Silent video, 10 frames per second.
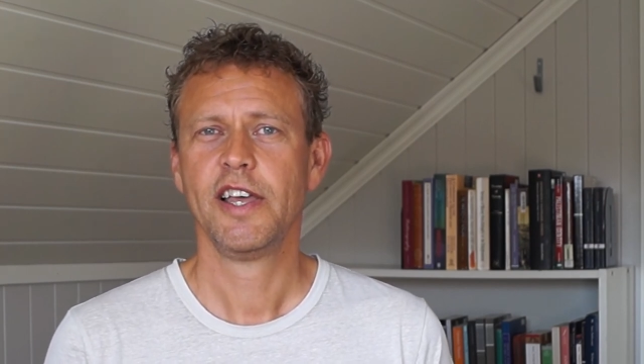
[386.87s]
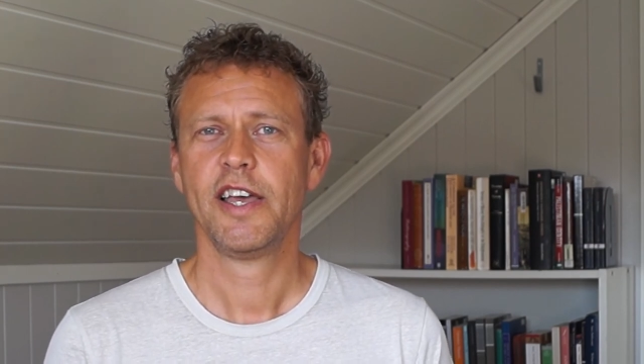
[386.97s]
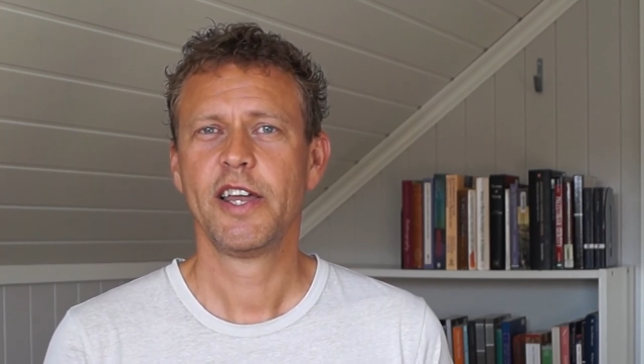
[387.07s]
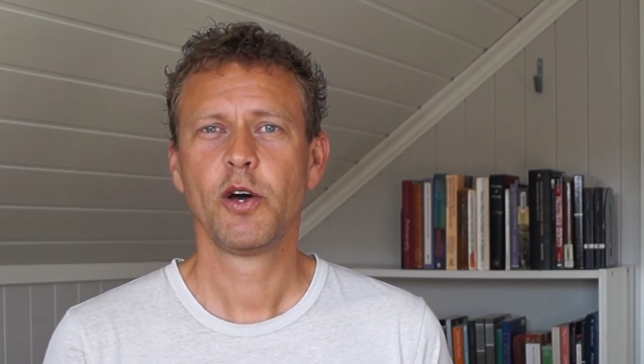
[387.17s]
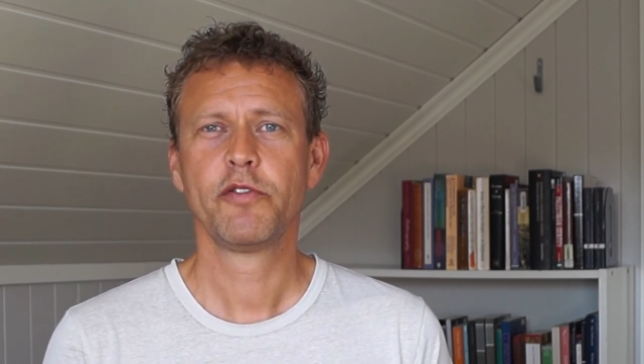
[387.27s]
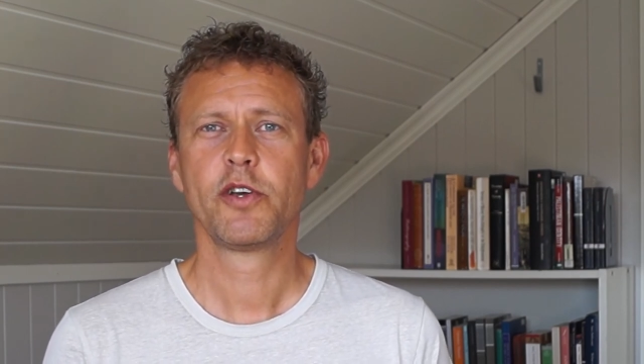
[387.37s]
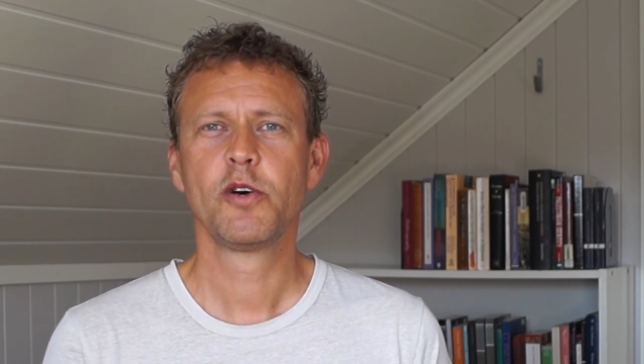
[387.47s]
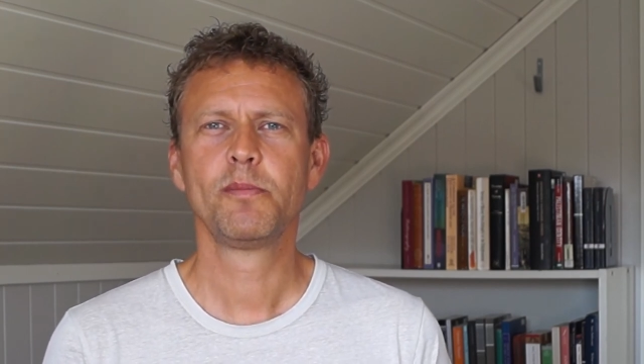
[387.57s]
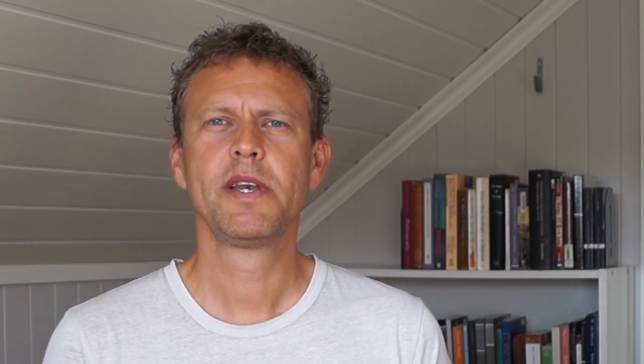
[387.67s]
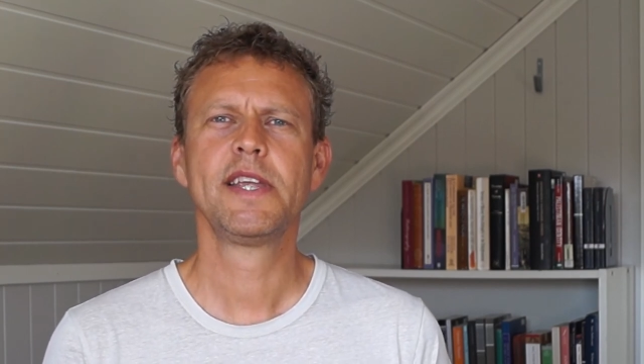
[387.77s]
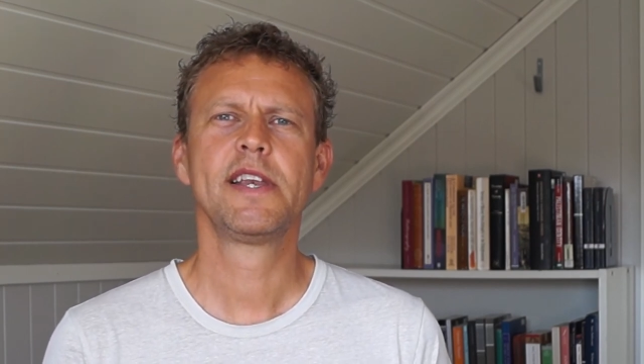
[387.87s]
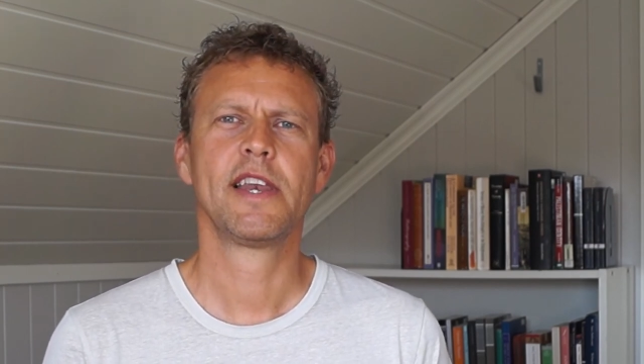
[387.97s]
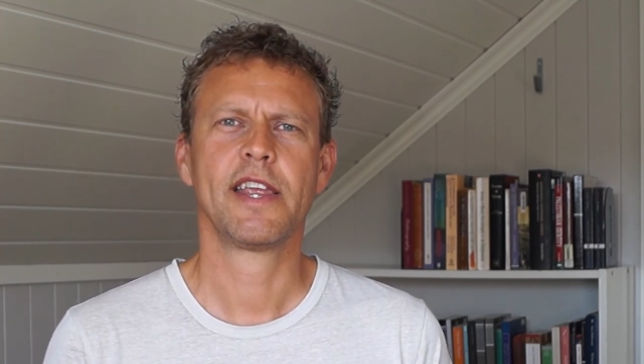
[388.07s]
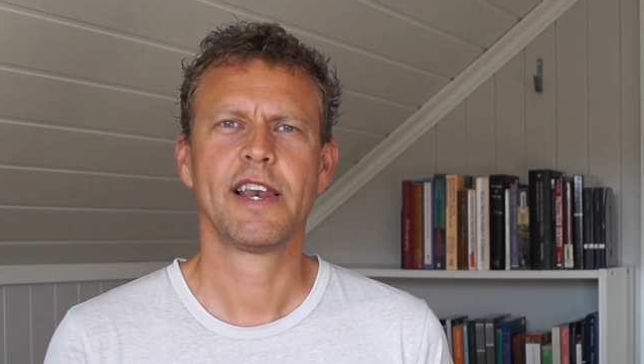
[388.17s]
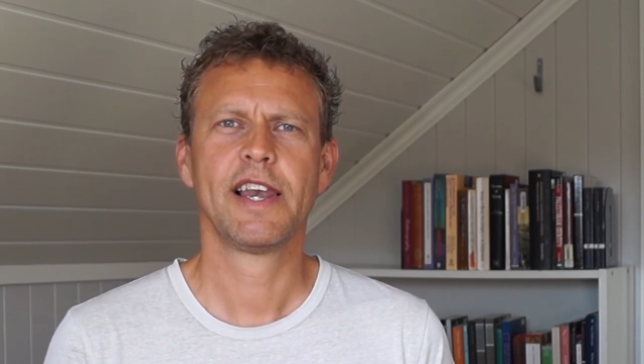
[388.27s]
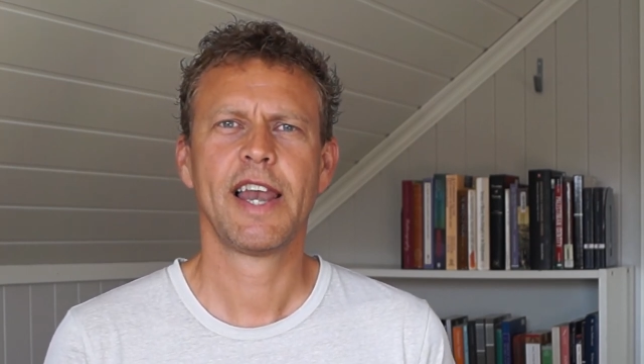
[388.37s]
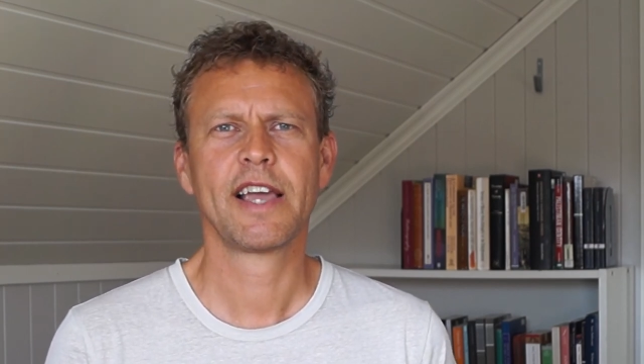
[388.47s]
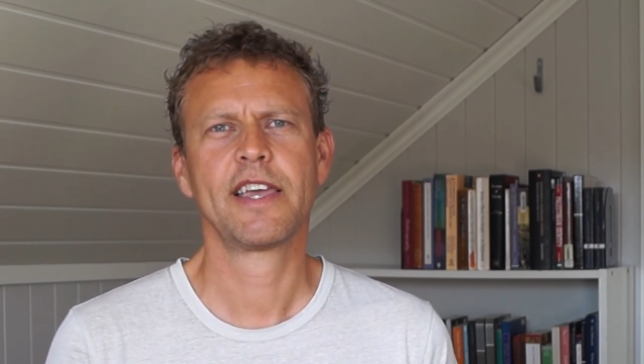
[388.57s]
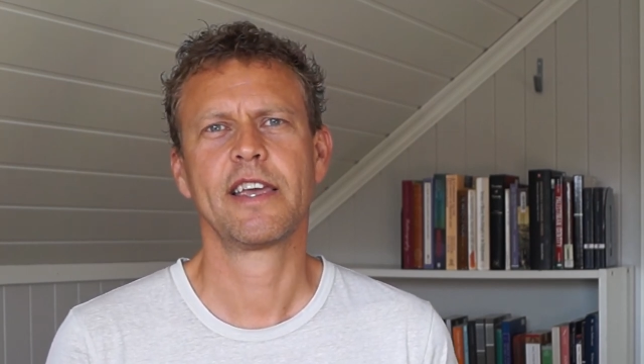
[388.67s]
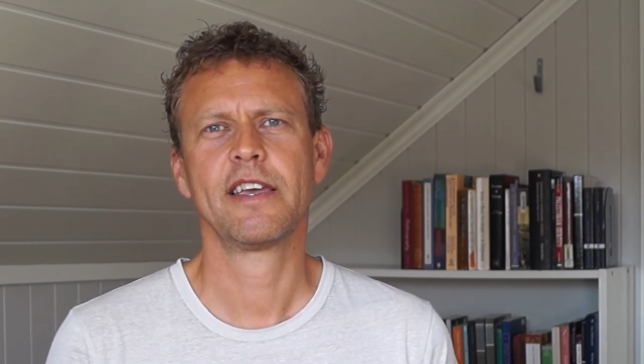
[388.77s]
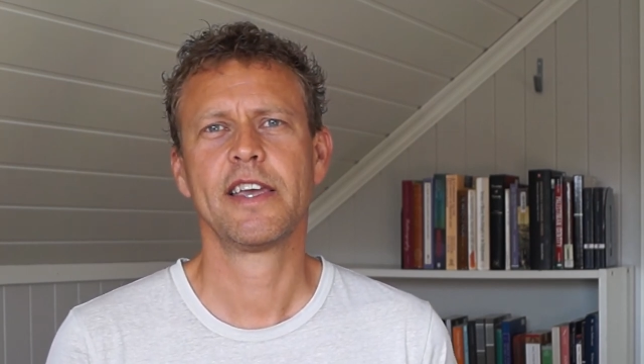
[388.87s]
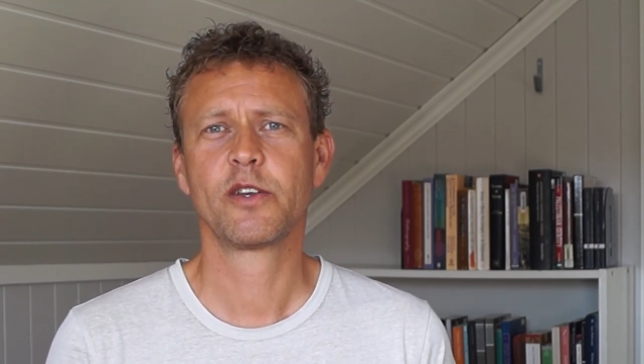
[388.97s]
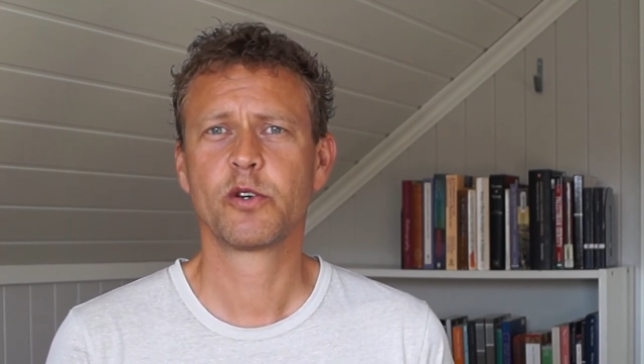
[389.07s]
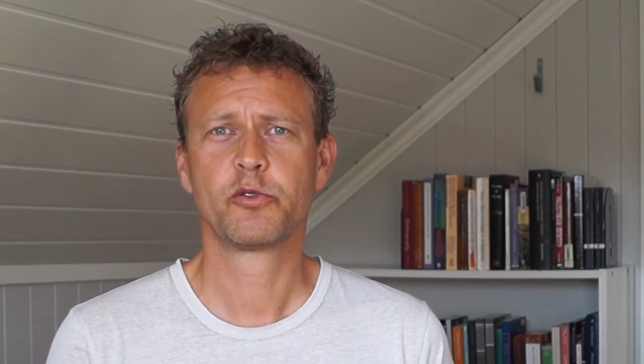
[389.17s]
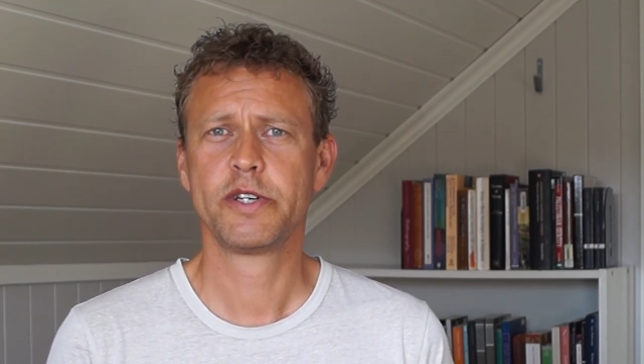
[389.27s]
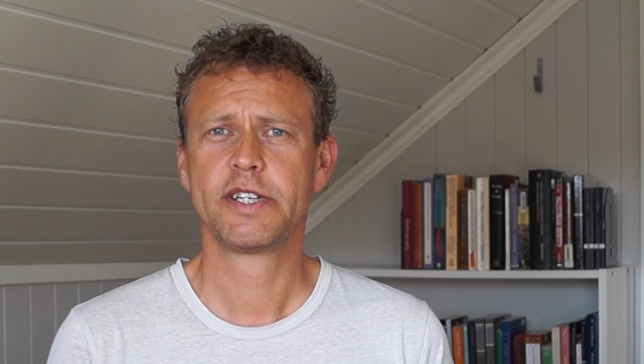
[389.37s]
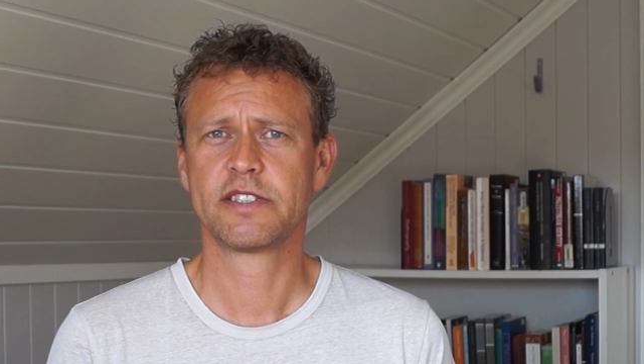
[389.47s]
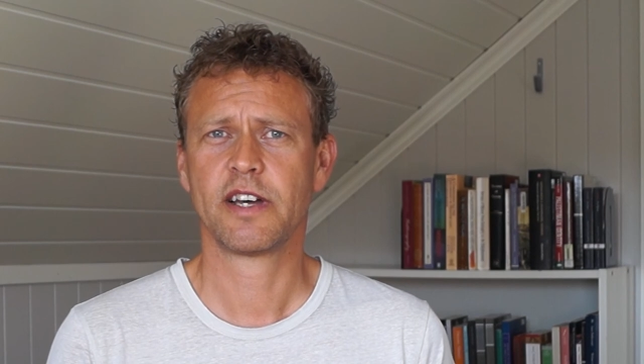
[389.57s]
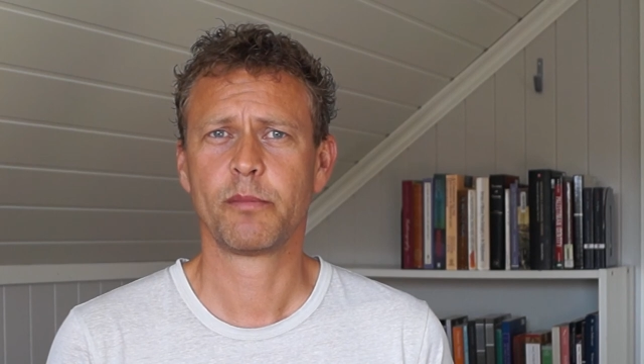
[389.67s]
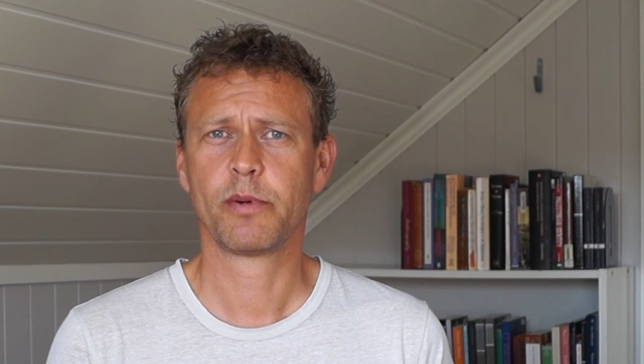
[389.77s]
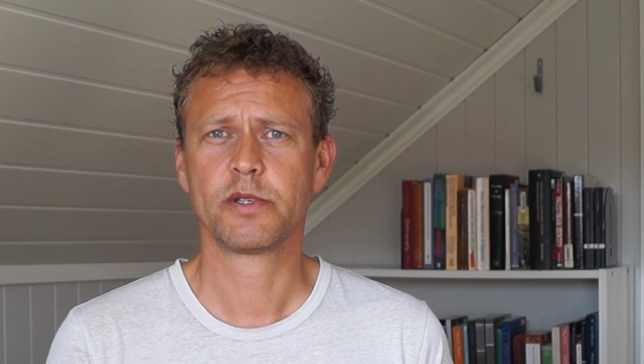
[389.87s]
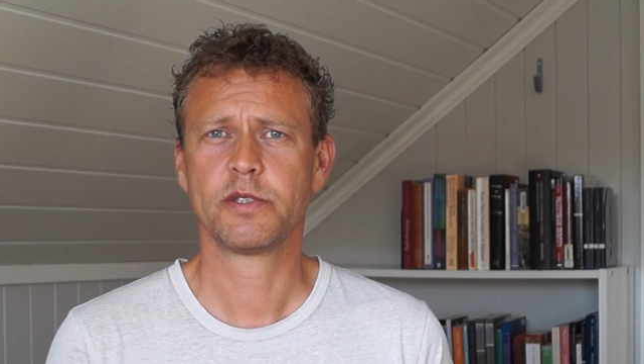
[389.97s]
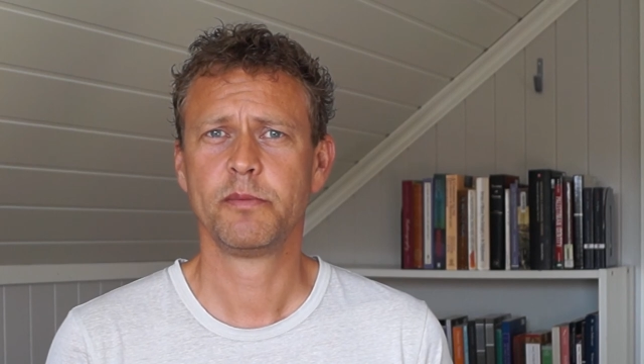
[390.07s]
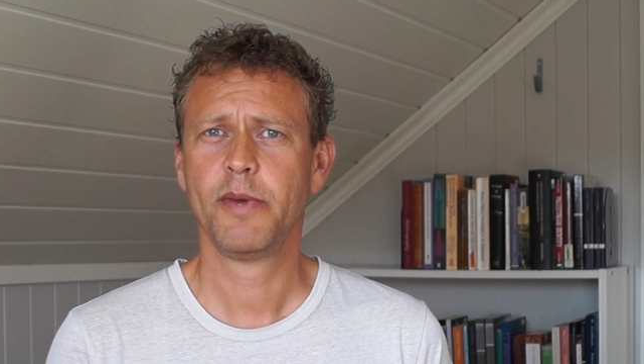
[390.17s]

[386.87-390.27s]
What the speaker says: and often completely lacking in concrete examples,